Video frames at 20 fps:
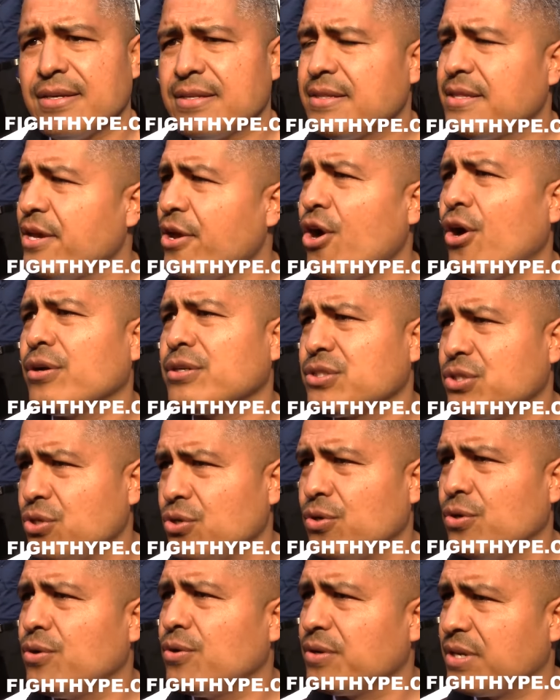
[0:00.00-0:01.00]
they all
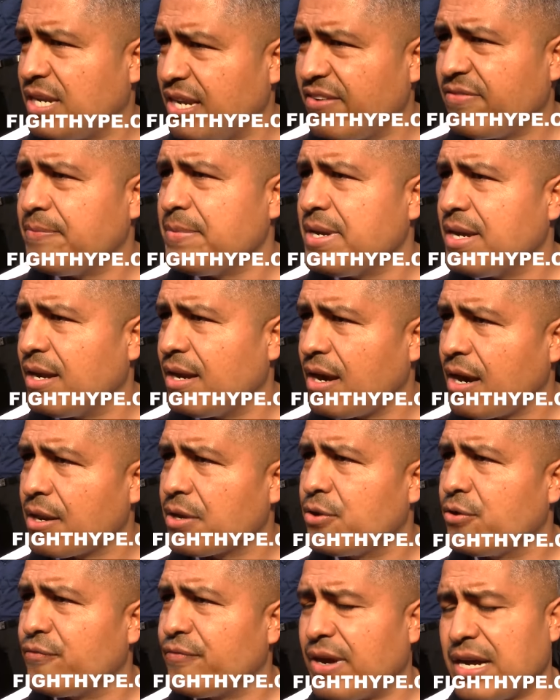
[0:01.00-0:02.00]
still give me a lot of
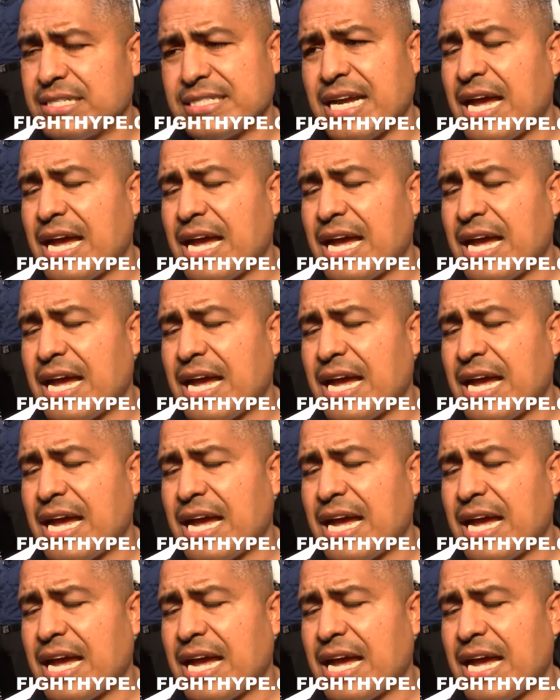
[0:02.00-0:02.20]
good fights.